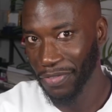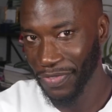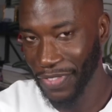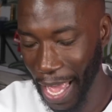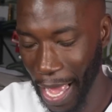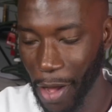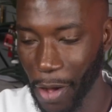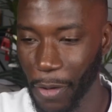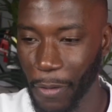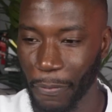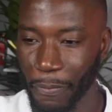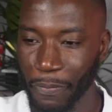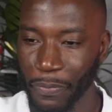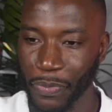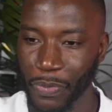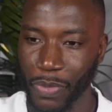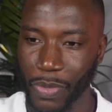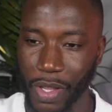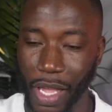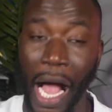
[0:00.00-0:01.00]
Now,
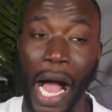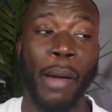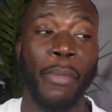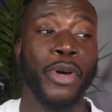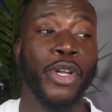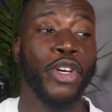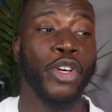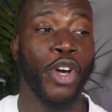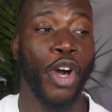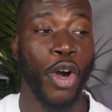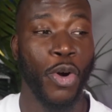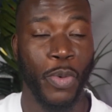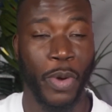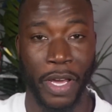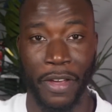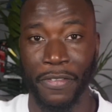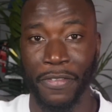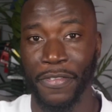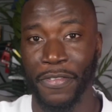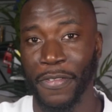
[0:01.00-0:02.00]
I'm gonna go
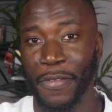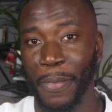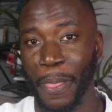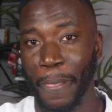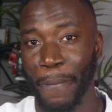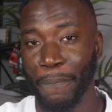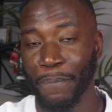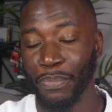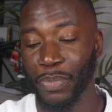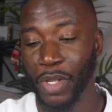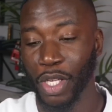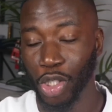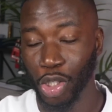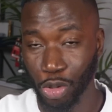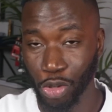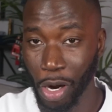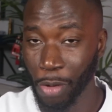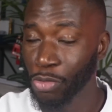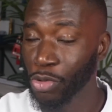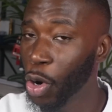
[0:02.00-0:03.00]
with,
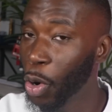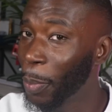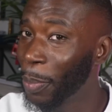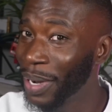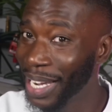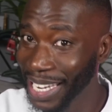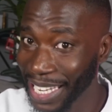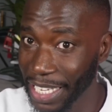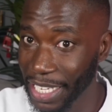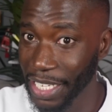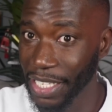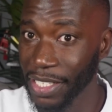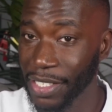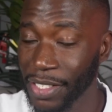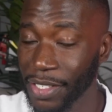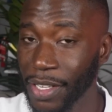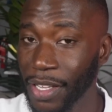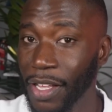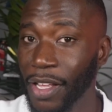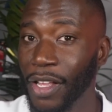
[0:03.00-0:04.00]
drum roll please,
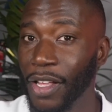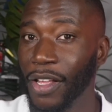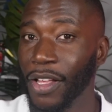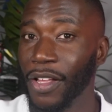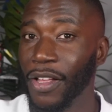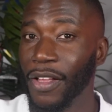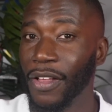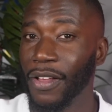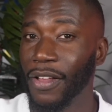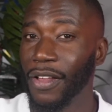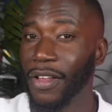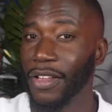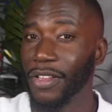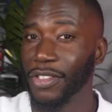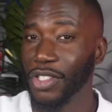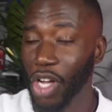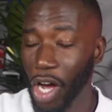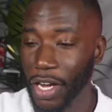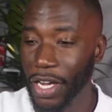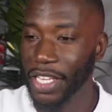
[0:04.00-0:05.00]

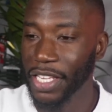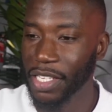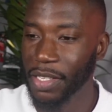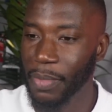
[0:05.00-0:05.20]
Darkest